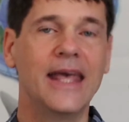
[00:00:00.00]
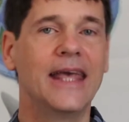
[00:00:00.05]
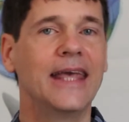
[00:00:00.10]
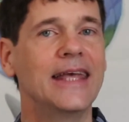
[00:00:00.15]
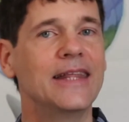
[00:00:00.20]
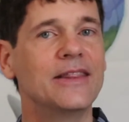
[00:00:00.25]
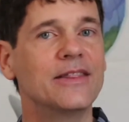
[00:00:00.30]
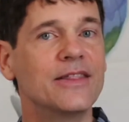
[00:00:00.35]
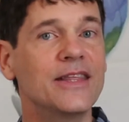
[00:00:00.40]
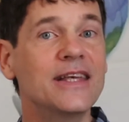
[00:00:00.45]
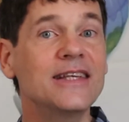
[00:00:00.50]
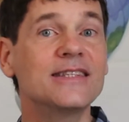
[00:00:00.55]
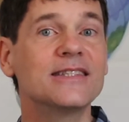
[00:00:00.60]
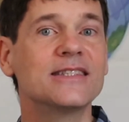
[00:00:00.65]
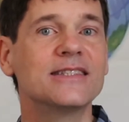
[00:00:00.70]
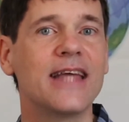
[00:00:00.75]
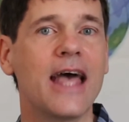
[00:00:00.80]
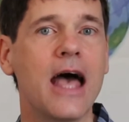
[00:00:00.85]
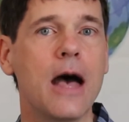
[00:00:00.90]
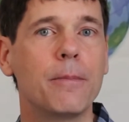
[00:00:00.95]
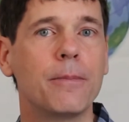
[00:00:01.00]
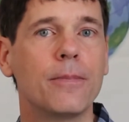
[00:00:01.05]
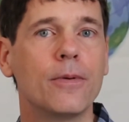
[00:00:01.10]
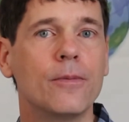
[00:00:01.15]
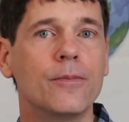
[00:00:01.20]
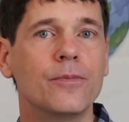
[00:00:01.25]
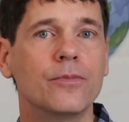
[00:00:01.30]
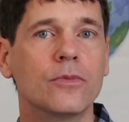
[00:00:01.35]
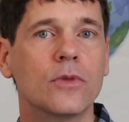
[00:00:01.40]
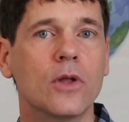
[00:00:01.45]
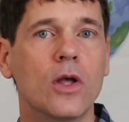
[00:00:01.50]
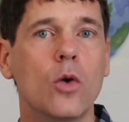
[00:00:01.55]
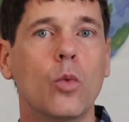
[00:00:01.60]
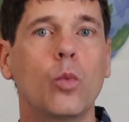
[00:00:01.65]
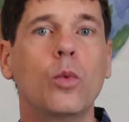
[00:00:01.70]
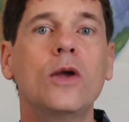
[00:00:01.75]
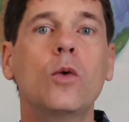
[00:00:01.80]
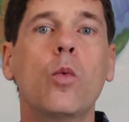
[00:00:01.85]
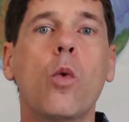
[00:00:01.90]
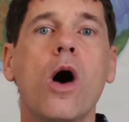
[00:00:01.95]
In this step,
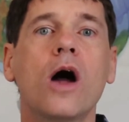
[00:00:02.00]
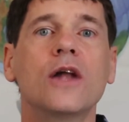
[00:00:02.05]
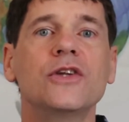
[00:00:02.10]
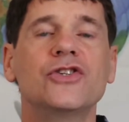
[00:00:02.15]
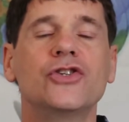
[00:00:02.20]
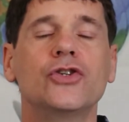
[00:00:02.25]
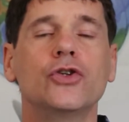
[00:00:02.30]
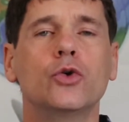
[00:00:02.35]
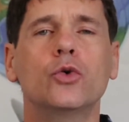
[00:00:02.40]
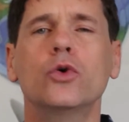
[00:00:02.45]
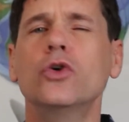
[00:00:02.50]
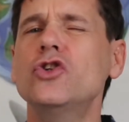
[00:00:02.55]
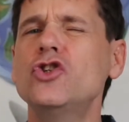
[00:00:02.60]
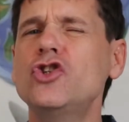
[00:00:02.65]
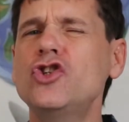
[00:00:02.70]
we want to